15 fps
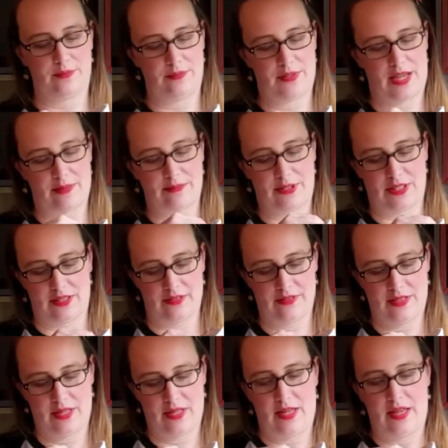a napkin,
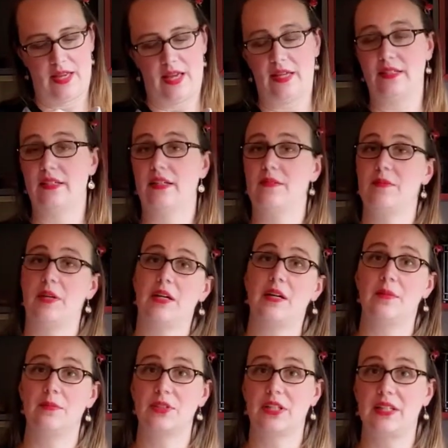and it
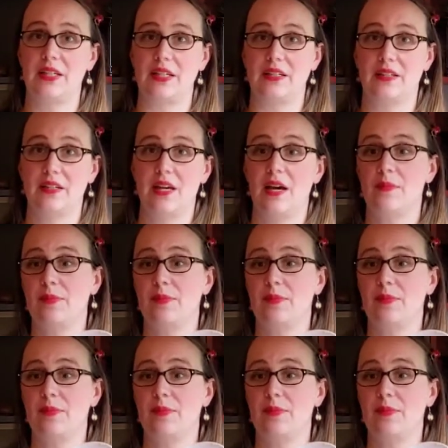comes clean.